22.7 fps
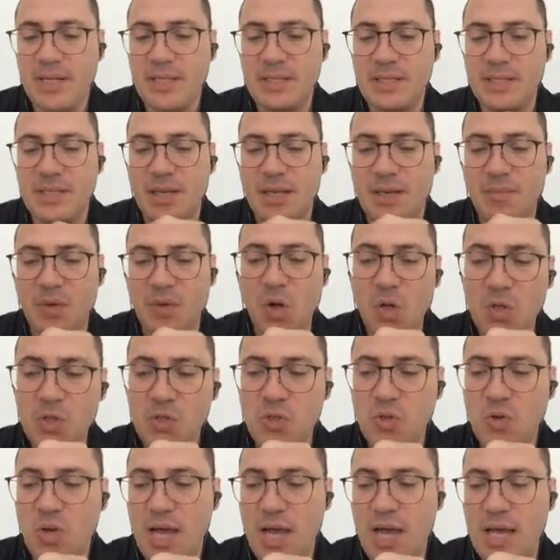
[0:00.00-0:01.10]
and
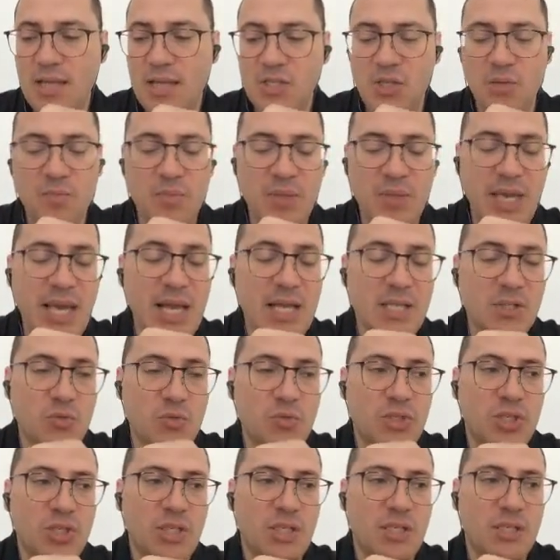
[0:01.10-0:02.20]
also had something
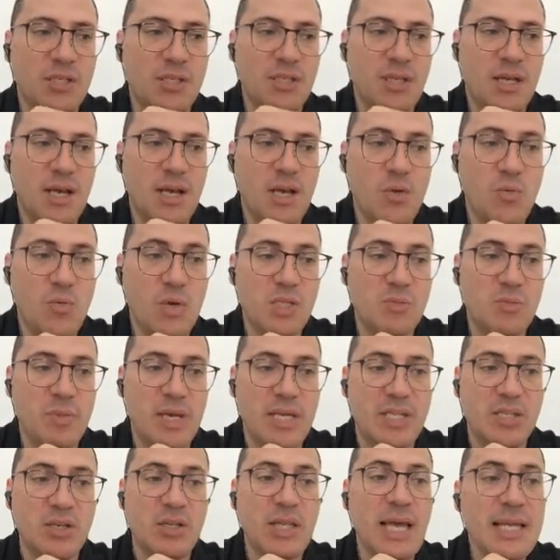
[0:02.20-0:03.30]
else, which is it was
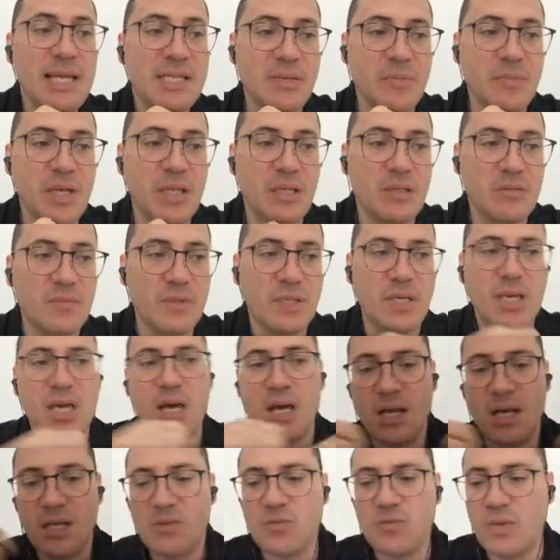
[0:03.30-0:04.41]
based on XML,
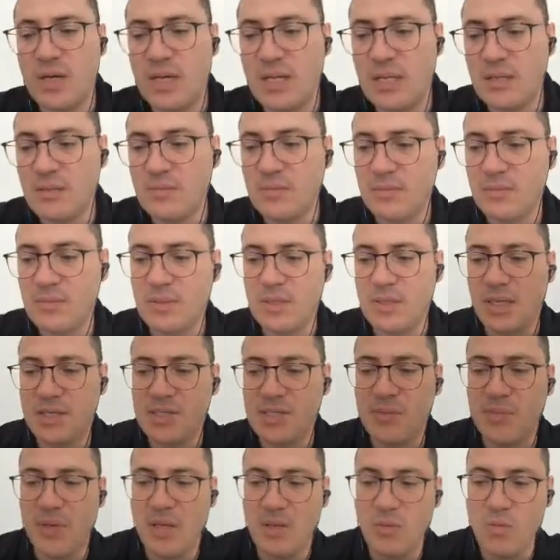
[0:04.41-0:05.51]
because, well, the
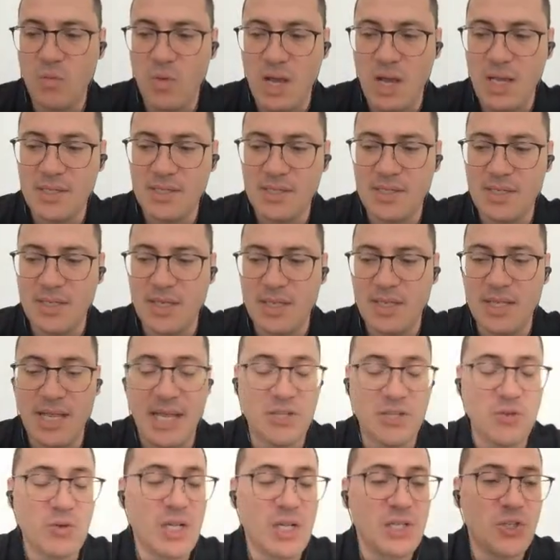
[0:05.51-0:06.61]
XML was the
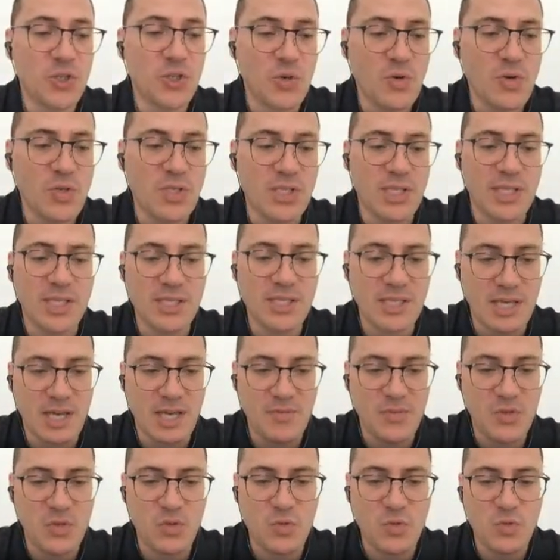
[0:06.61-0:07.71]
natural choice at the
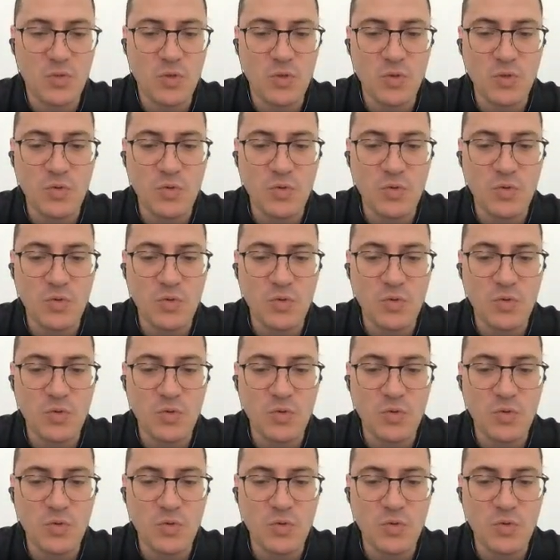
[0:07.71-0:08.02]
time to do